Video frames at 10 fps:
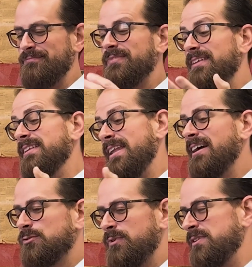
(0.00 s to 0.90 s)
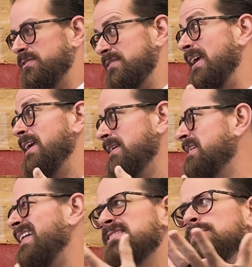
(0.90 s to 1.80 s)
The next one is AE.
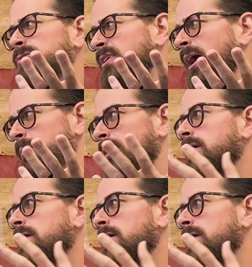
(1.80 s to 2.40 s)
That's the most common.